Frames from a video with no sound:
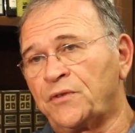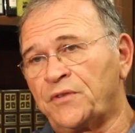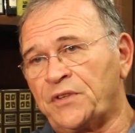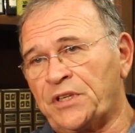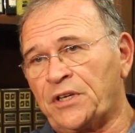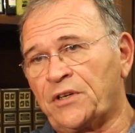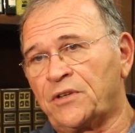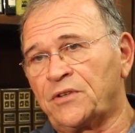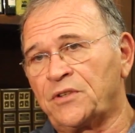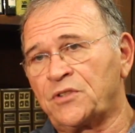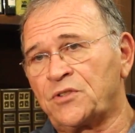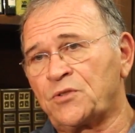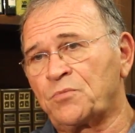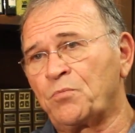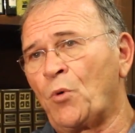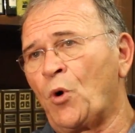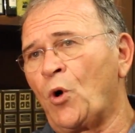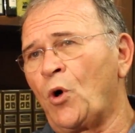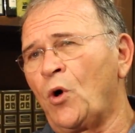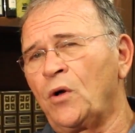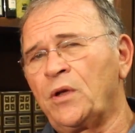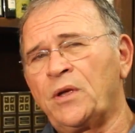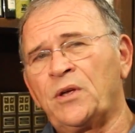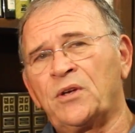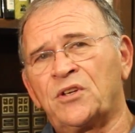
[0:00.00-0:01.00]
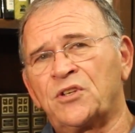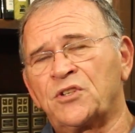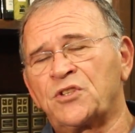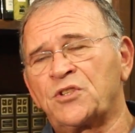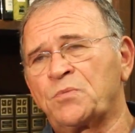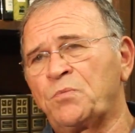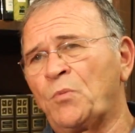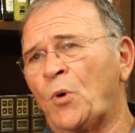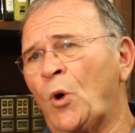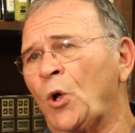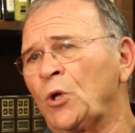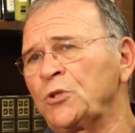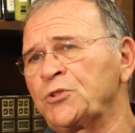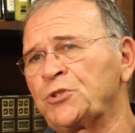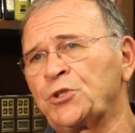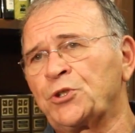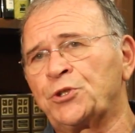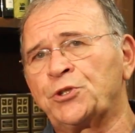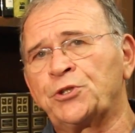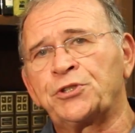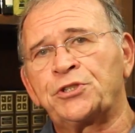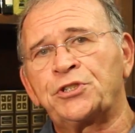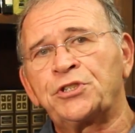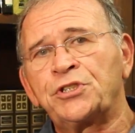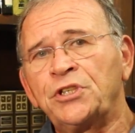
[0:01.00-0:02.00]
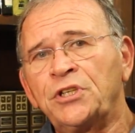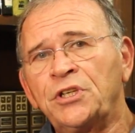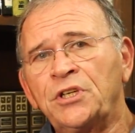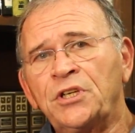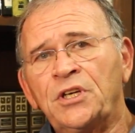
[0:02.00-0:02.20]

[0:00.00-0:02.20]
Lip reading: over there. He had a small church